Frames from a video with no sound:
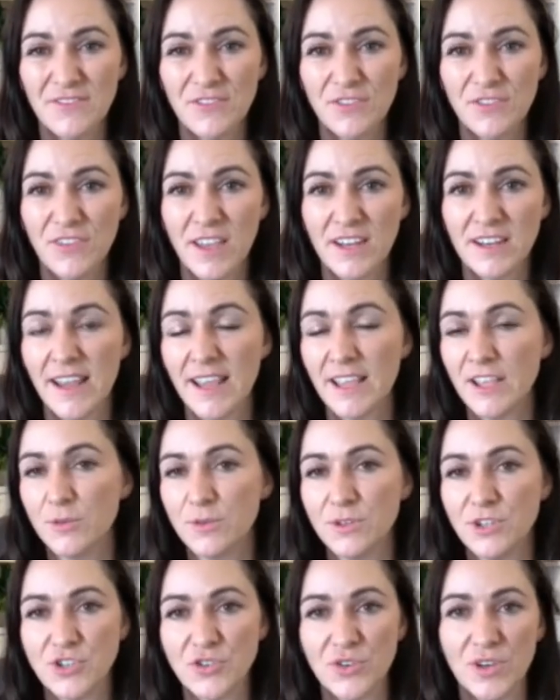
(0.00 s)
had an ankle
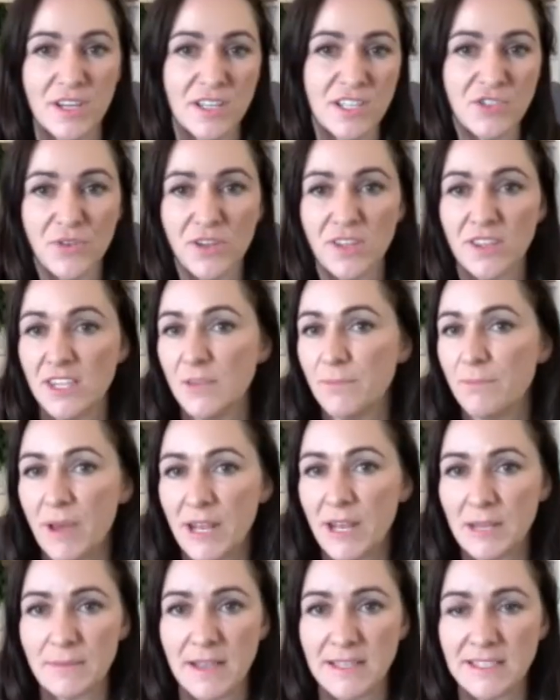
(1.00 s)
injury, you strengthen your
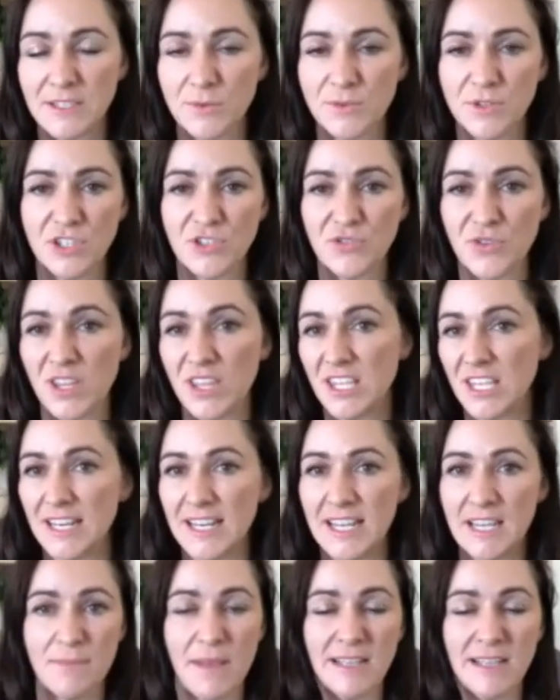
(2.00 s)
buttock muscles, you strengthen
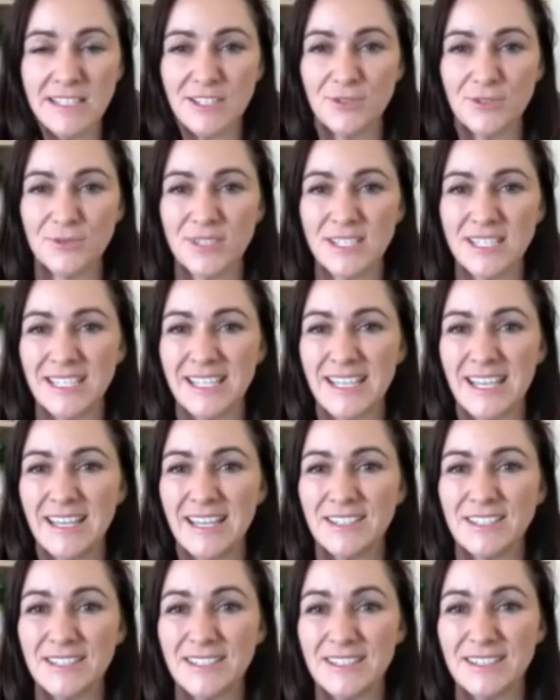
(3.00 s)
your leg muscles to
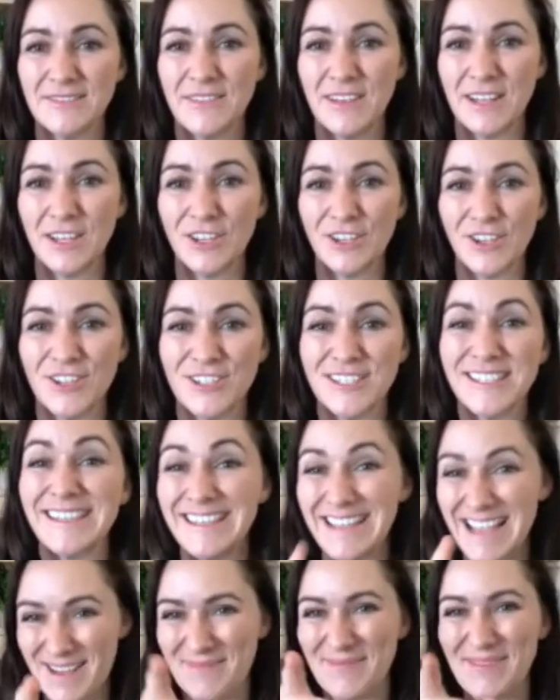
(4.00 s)
get feeling good.
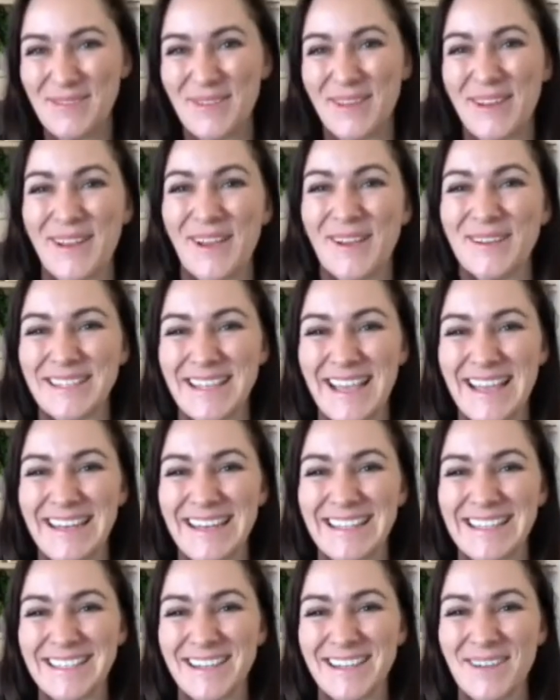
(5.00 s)
Yeah, so we're going to go into that
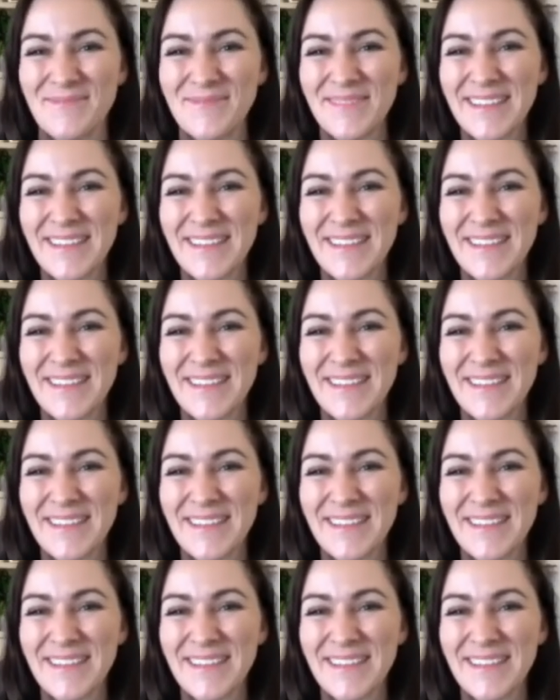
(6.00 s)
next time.